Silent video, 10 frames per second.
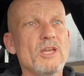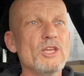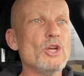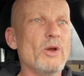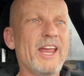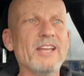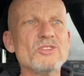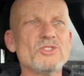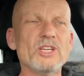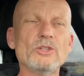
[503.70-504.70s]
you know, hand
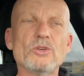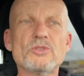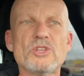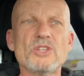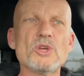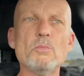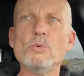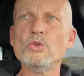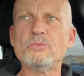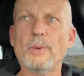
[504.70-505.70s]
signals is a
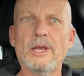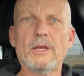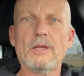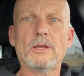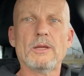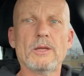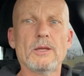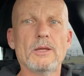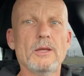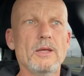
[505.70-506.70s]
movement.
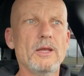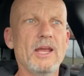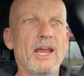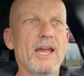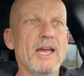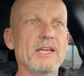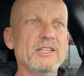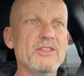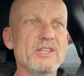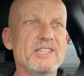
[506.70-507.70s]
And
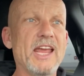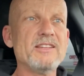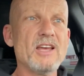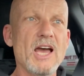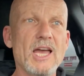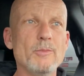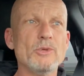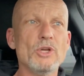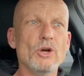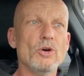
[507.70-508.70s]
in the daytime,
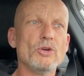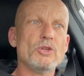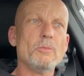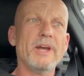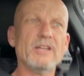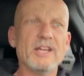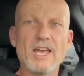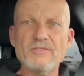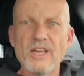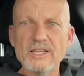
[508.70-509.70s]
you know, you might not
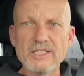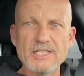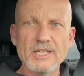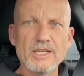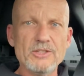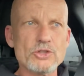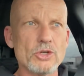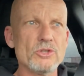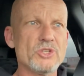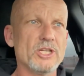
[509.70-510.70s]
have LED
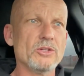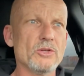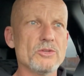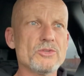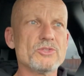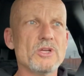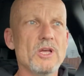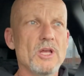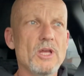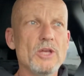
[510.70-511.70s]
turn signals,
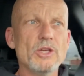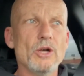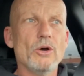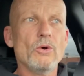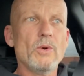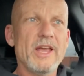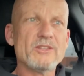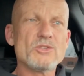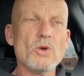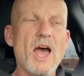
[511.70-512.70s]
you know,
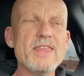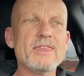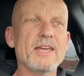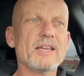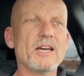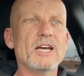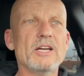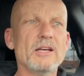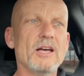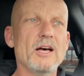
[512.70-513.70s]
and so I think
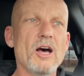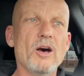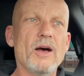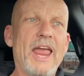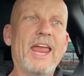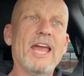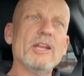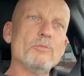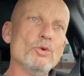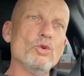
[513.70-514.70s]
a
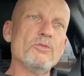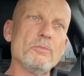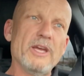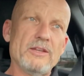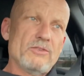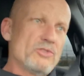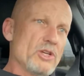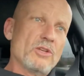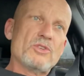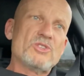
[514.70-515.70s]
hand movement
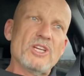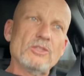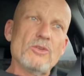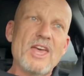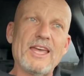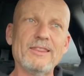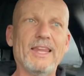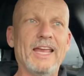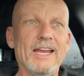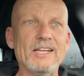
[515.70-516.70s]
to signal that
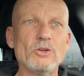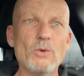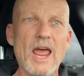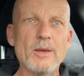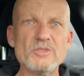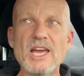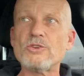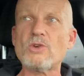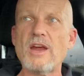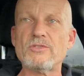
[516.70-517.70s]
lane grabs that
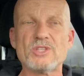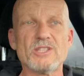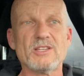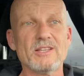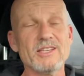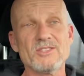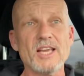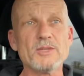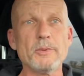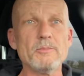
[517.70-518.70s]
driver's, at least
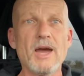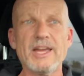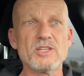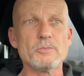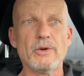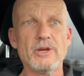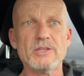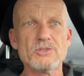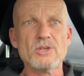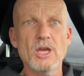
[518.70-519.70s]
that's been my
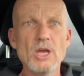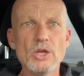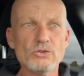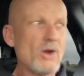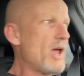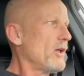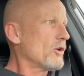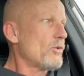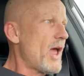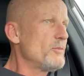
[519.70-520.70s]
experience,
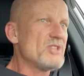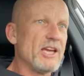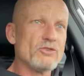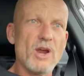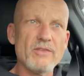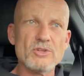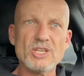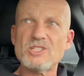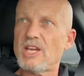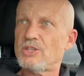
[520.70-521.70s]
grabs that driver's
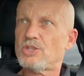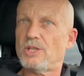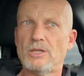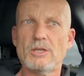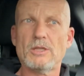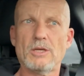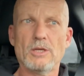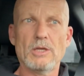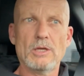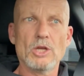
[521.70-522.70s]
attention
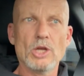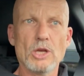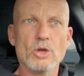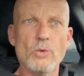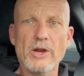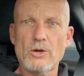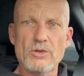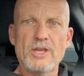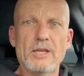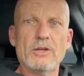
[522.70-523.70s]
quicker
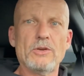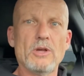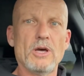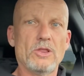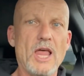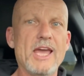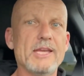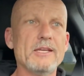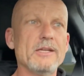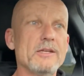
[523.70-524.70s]
than a
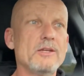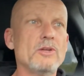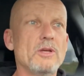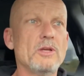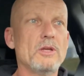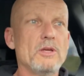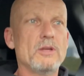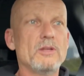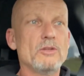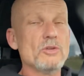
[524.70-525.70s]
light.
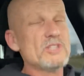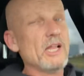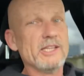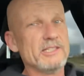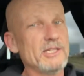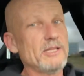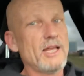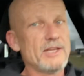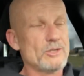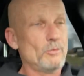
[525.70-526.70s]
Those LED
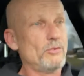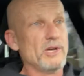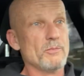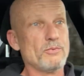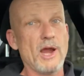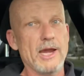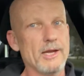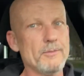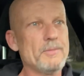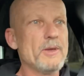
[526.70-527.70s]
lights are pretty
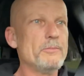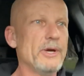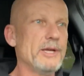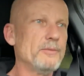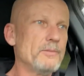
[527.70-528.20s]
bright, but